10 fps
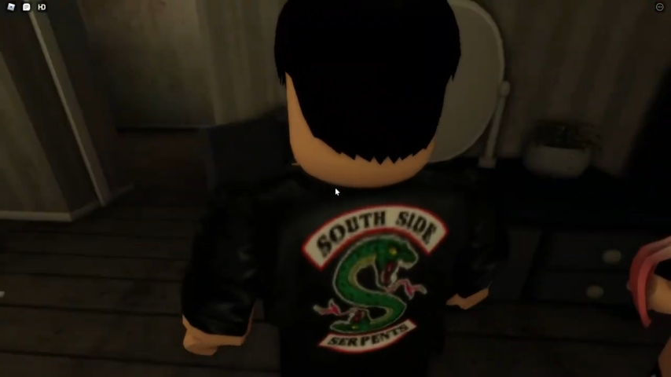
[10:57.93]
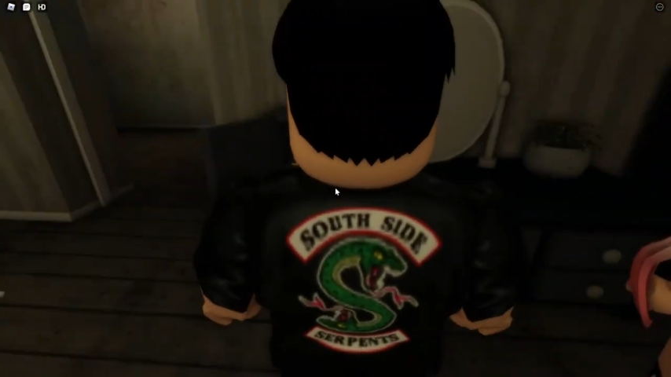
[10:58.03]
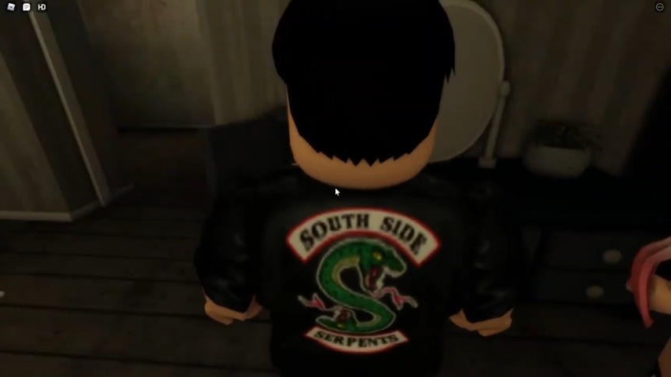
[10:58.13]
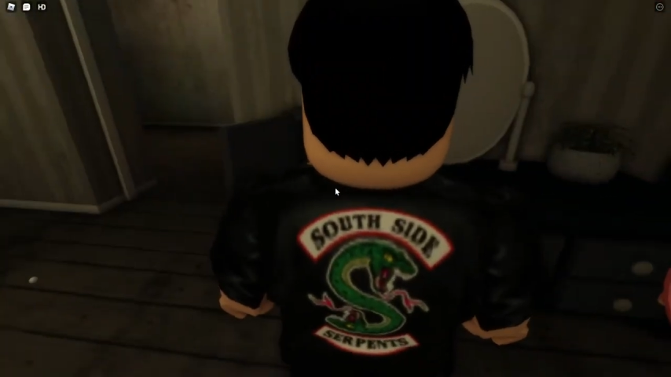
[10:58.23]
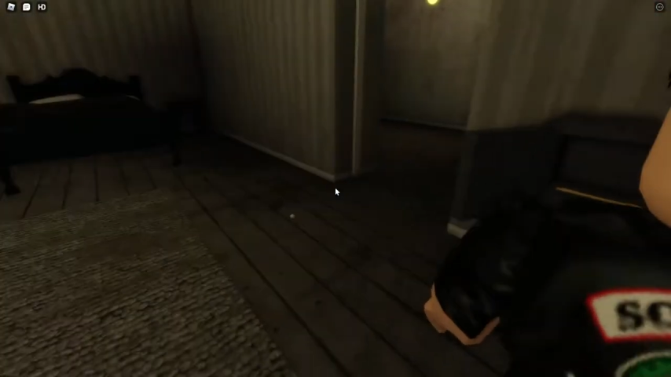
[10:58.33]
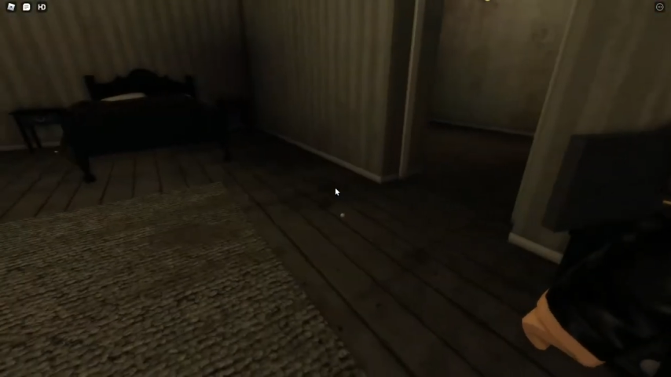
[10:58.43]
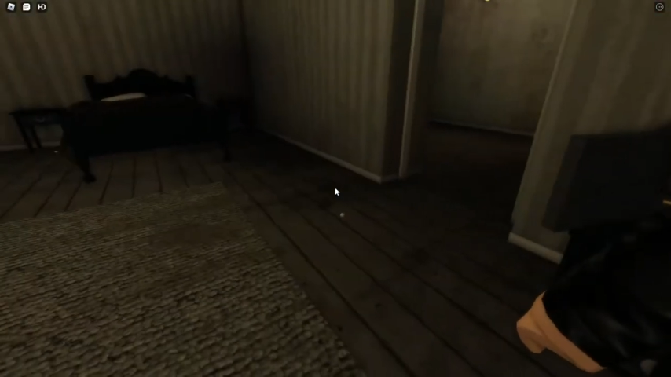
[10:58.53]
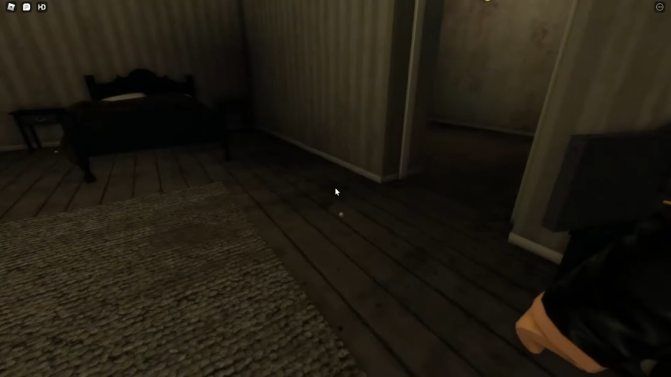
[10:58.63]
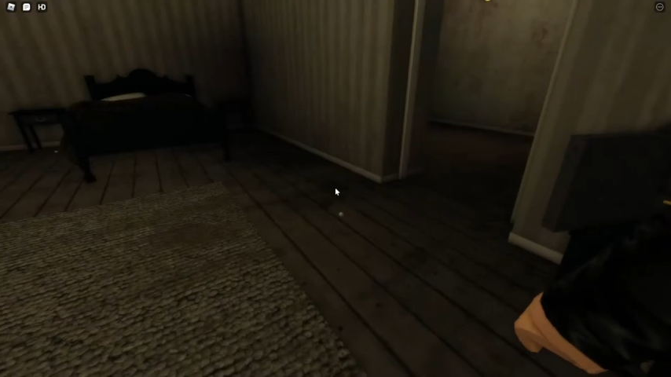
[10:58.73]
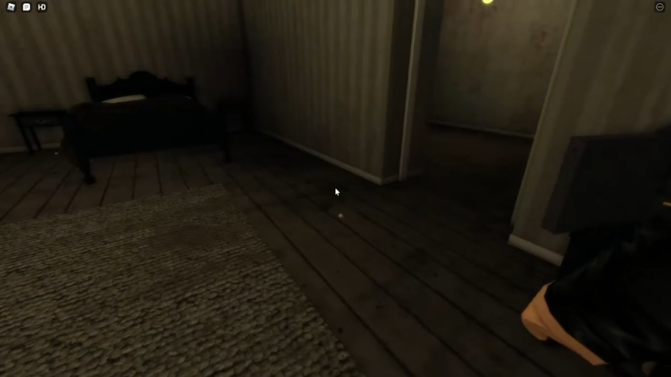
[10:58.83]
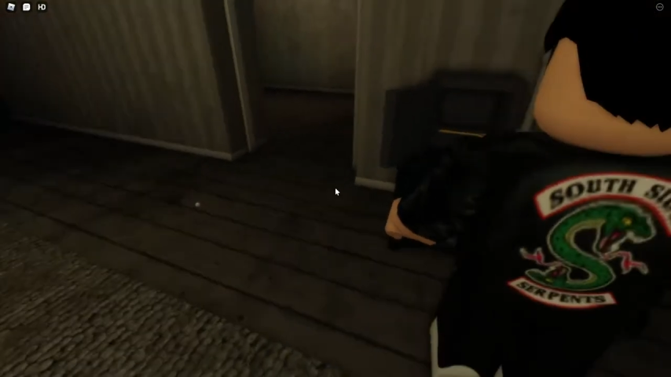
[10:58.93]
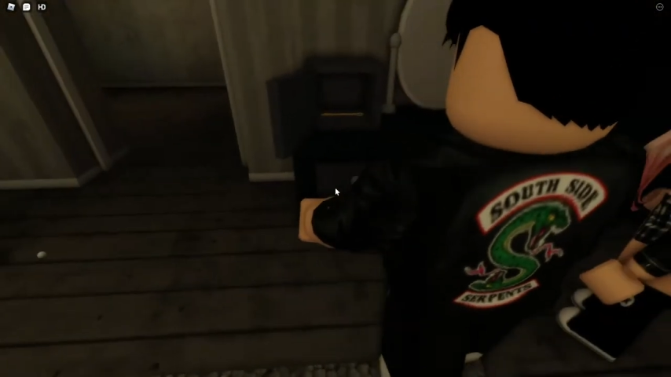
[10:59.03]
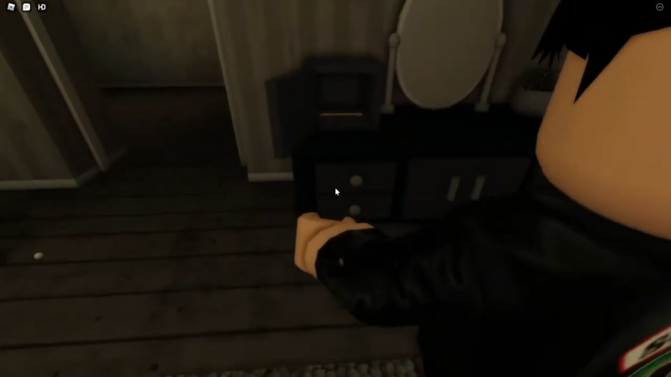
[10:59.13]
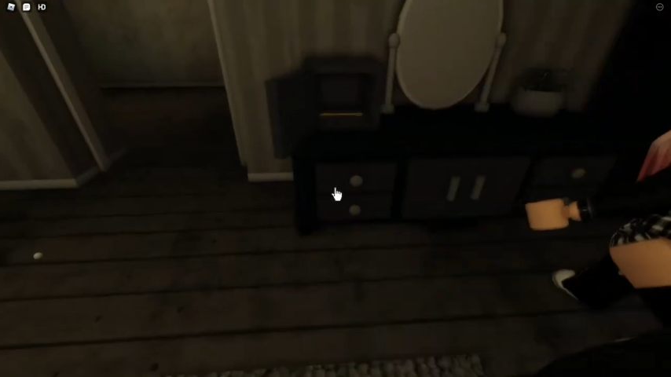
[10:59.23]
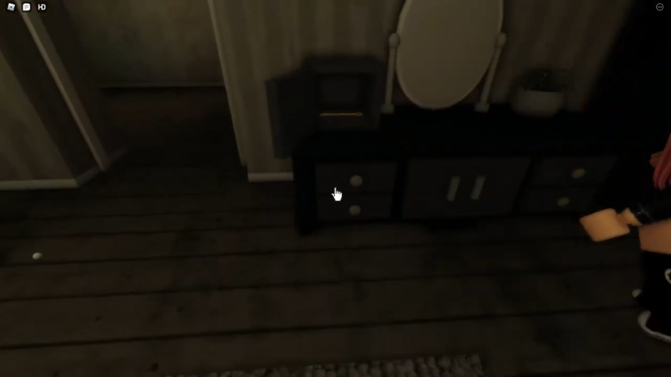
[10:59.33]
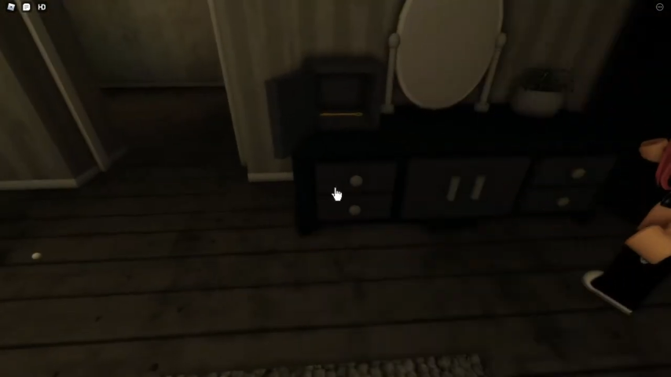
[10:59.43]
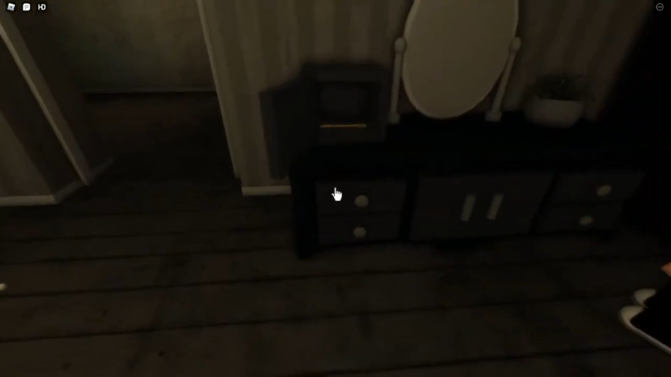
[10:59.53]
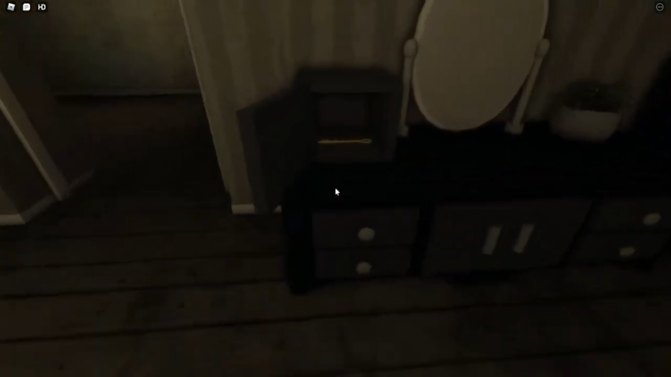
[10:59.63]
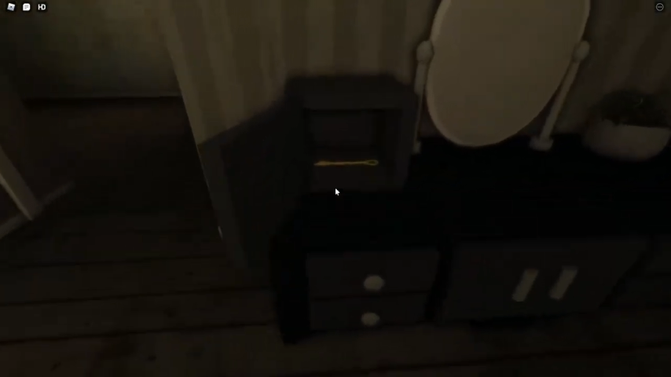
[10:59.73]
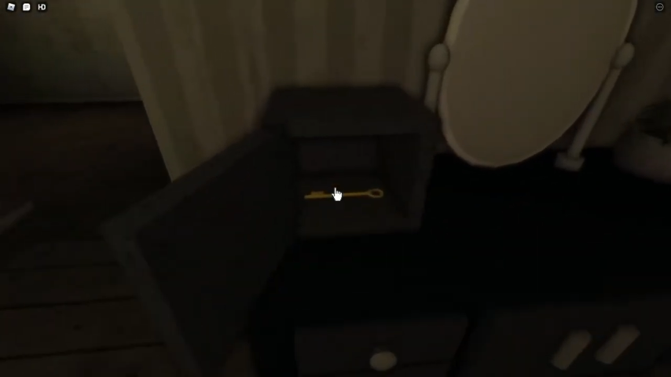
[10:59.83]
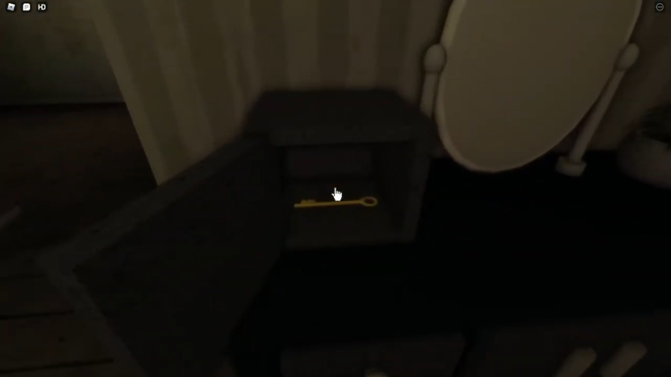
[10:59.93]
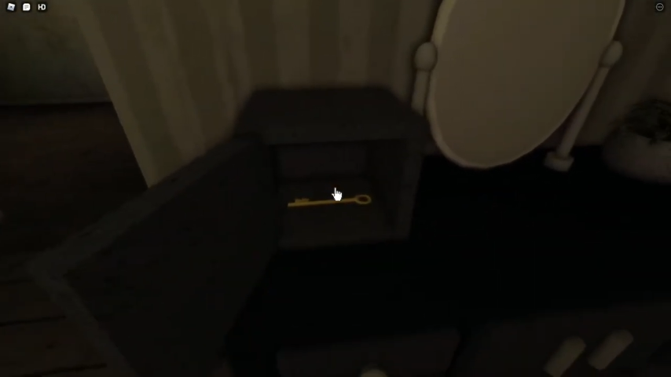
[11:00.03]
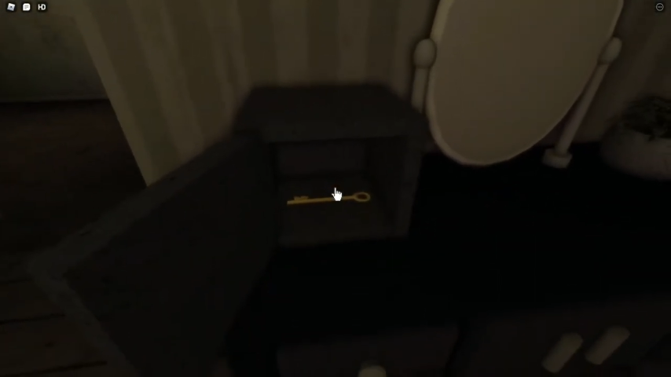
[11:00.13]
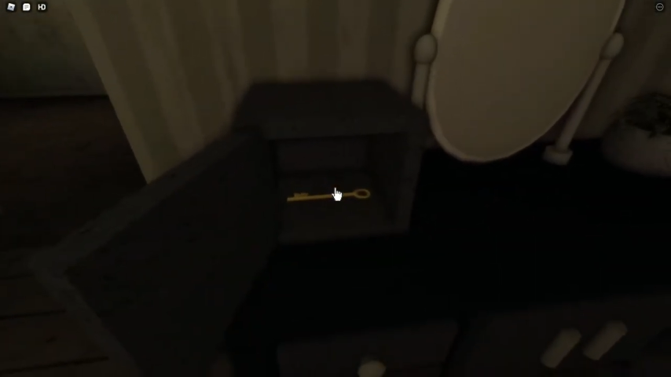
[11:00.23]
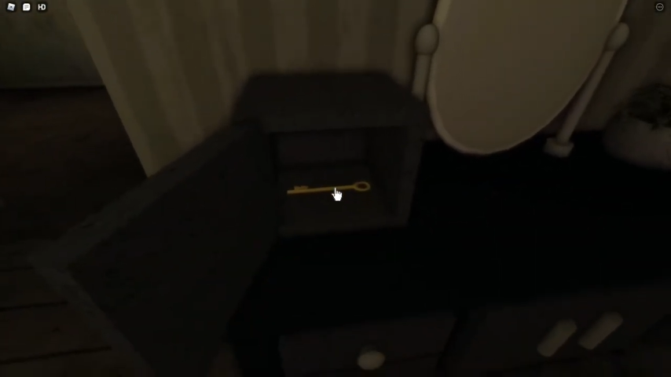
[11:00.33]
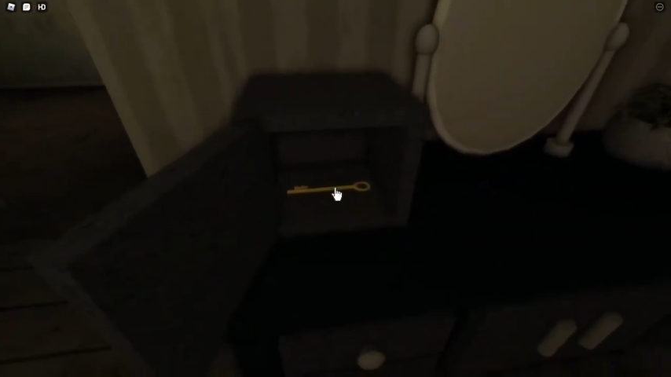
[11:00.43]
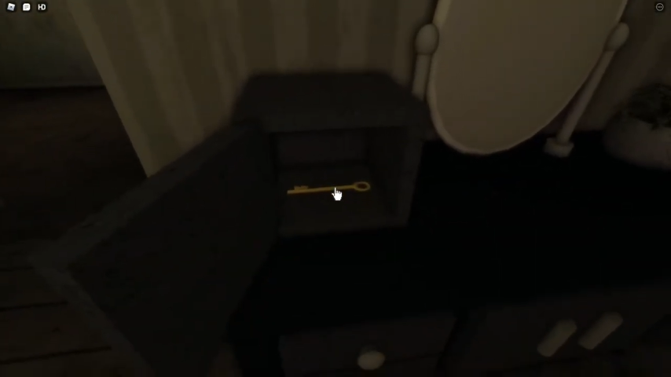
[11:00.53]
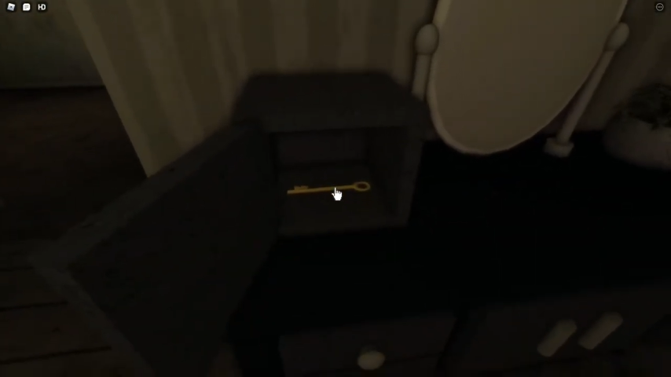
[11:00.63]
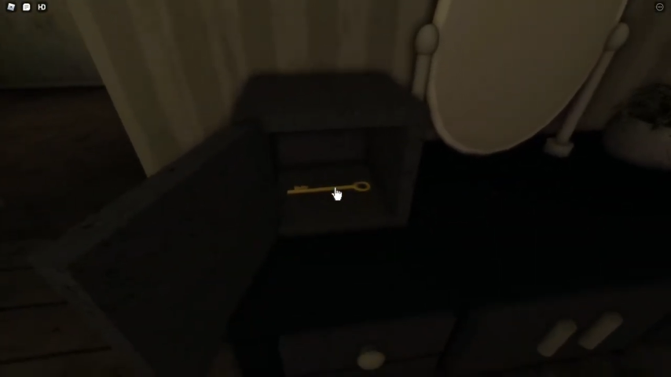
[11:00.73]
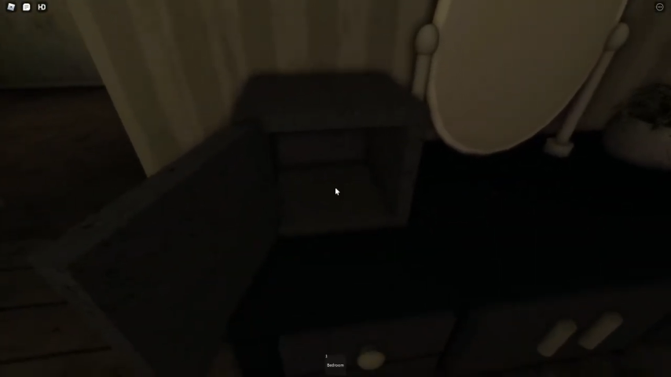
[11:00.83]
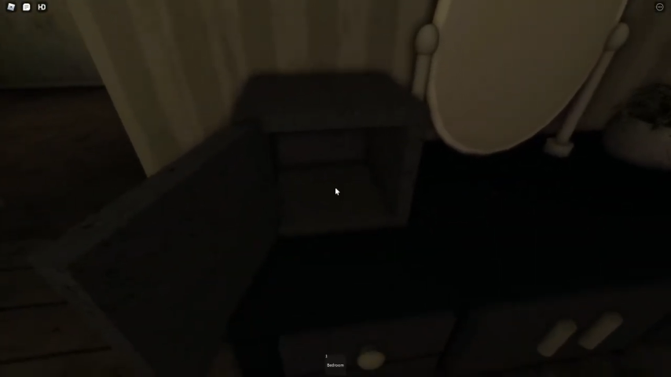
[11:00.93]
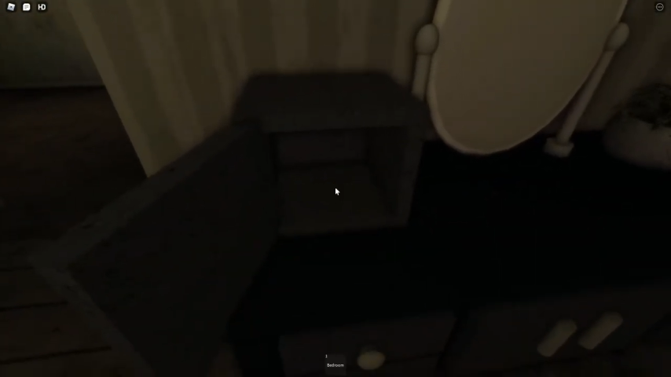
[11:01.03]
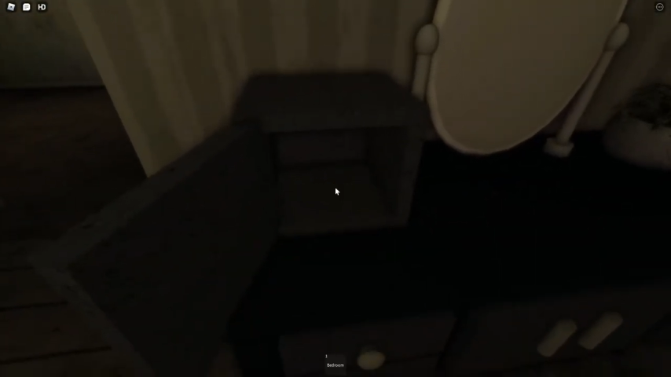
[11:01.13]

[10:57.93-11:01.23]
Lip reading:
Nobody's mouth can be seen.